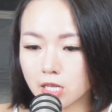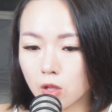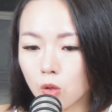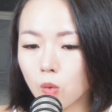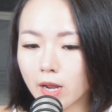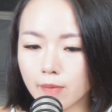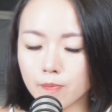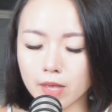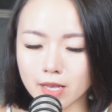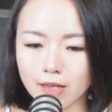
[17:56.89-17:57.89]
The low
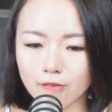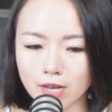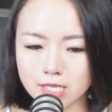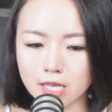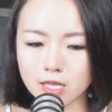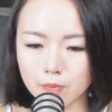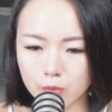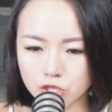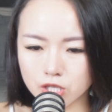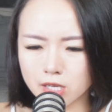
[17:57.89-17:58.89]
land bid give us an
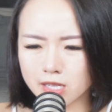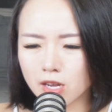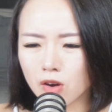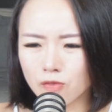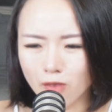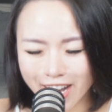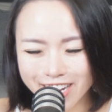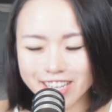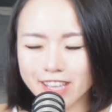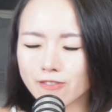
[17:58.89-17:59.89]
opportunity, or
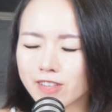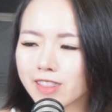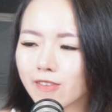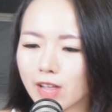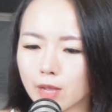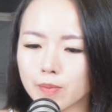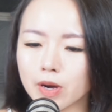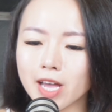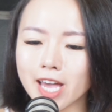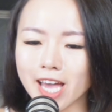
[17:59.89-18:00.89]
rather give the
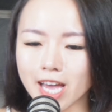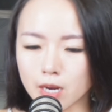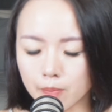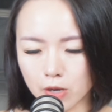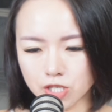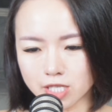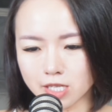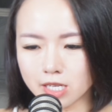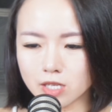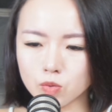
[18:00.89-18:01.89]
developer an opportunity